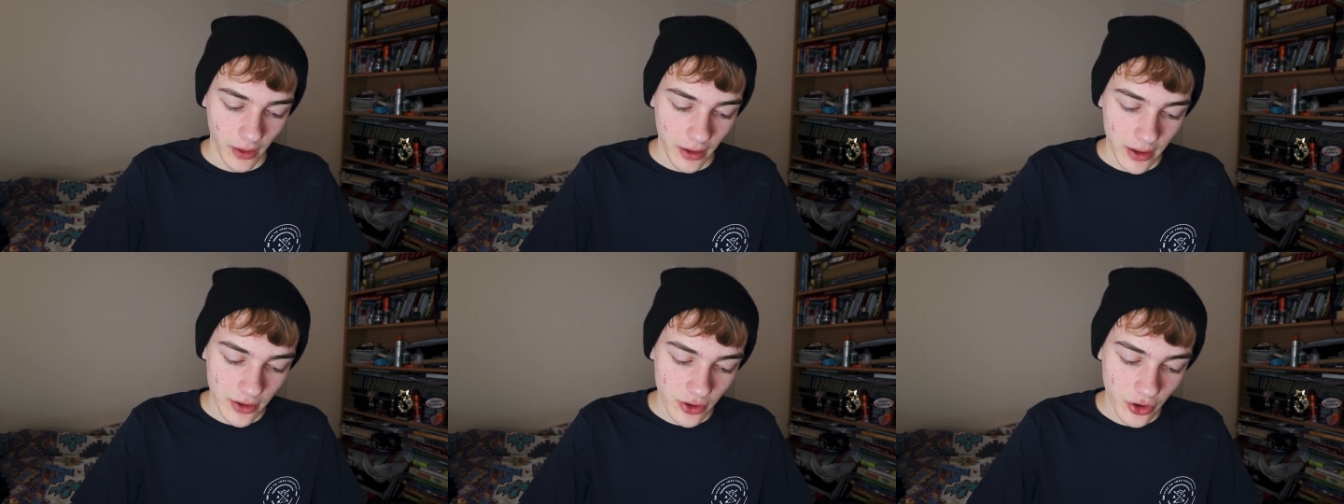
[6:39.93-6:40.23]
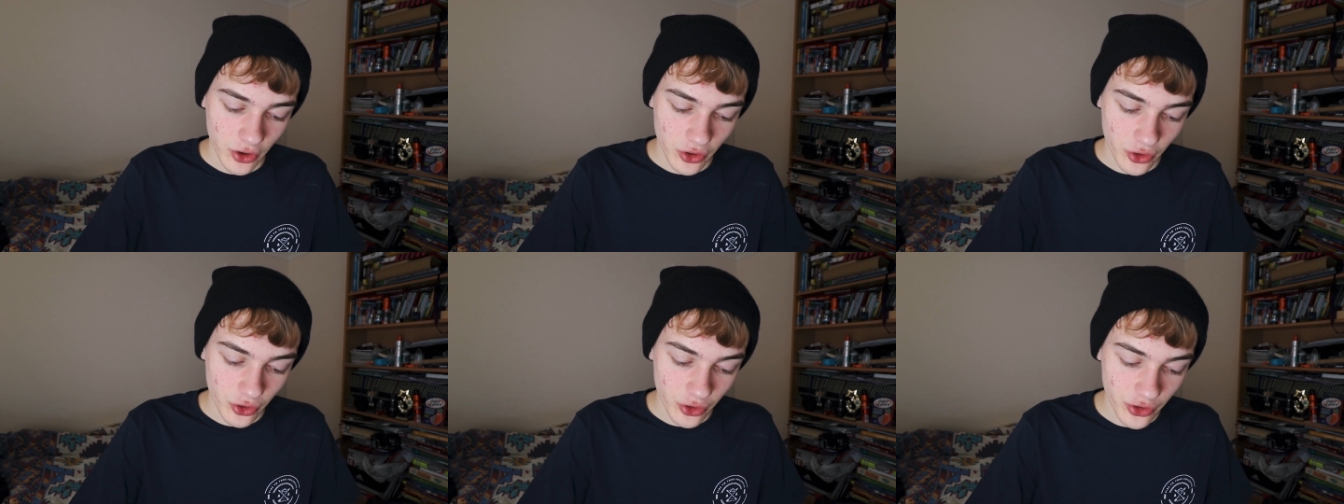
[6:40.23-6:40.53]
It
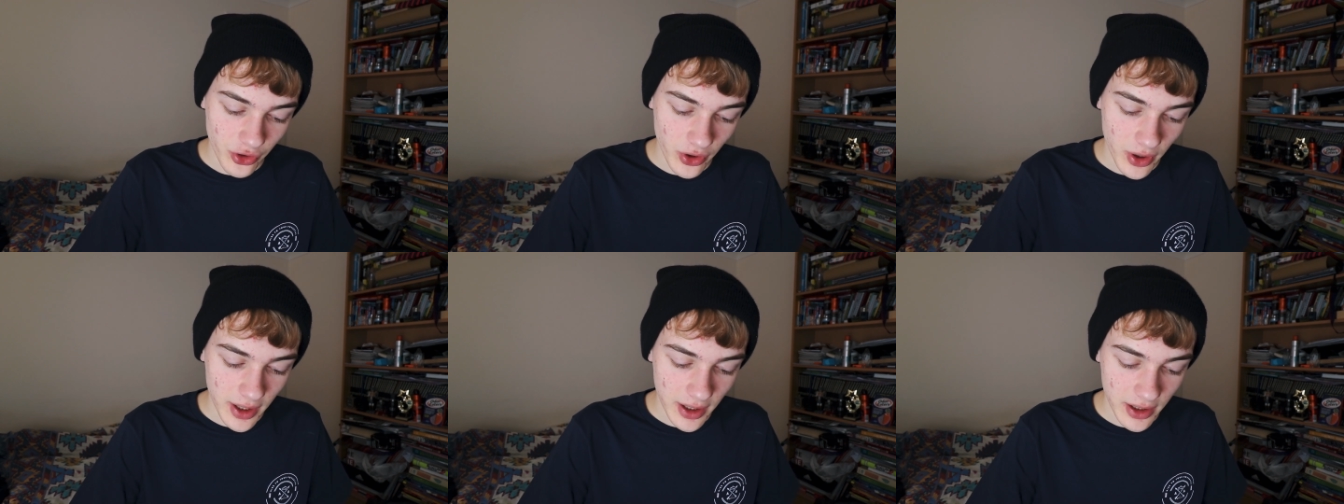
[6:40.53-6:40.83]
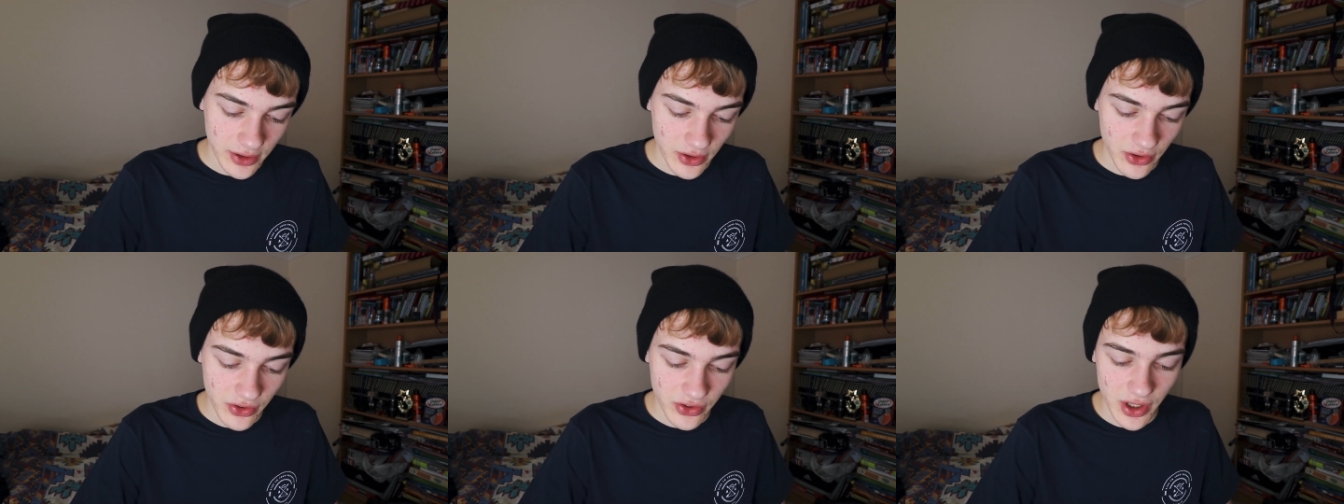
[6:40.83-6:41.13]
could also
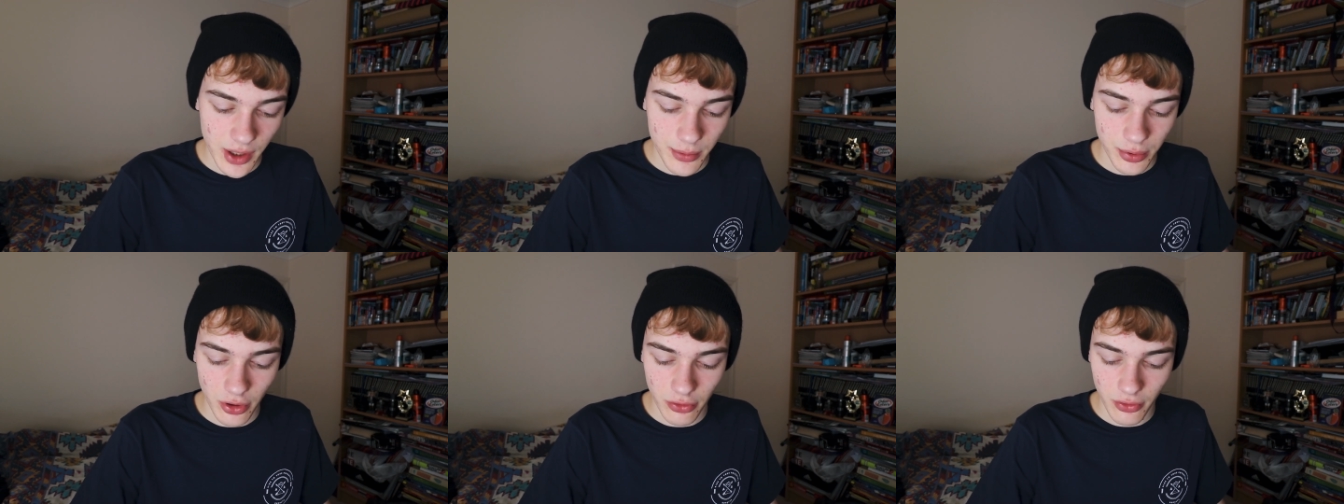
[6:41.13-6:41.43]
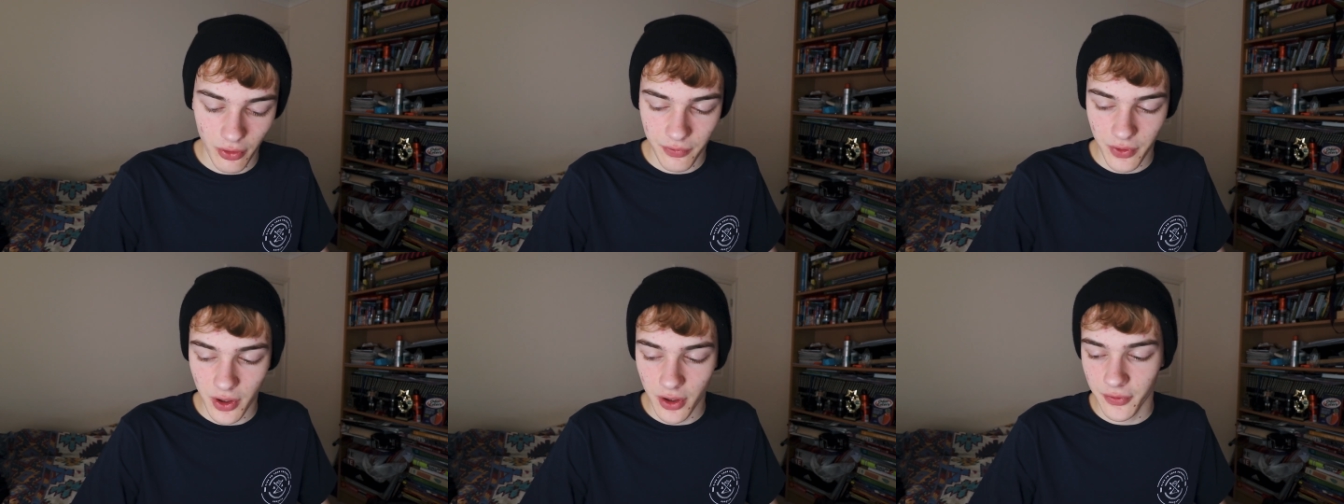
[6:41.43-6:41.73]
add separate
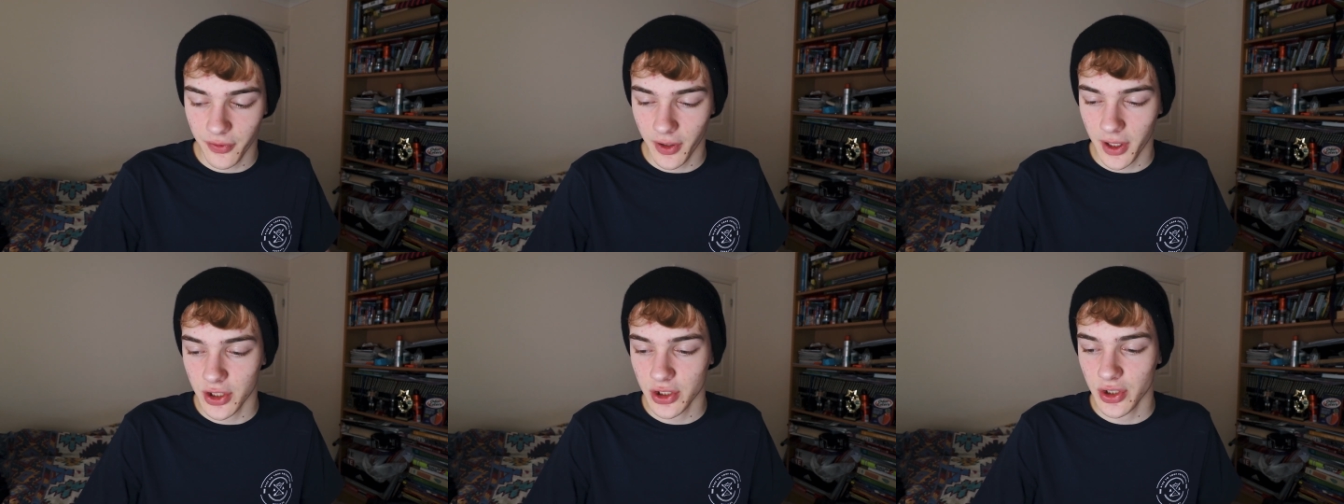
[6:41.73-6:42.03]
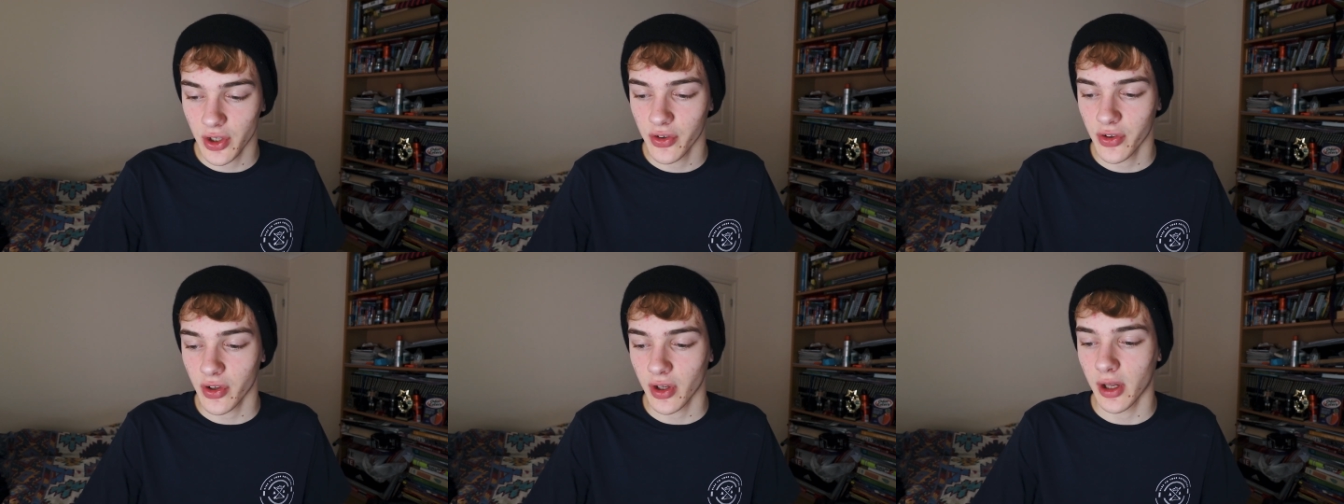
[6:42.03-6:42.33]
review
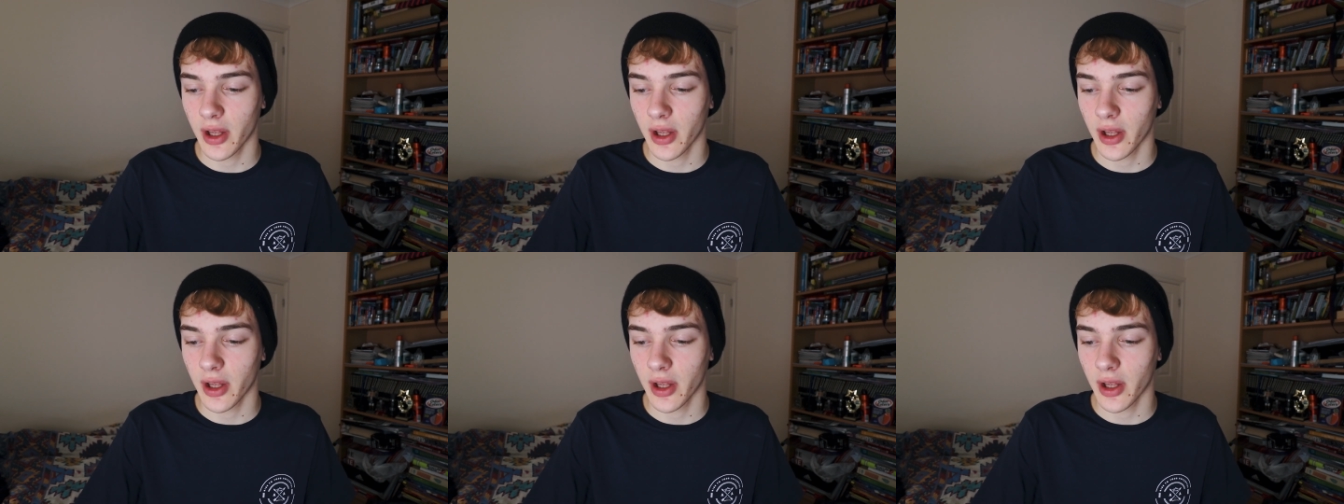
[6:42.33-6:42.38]
features,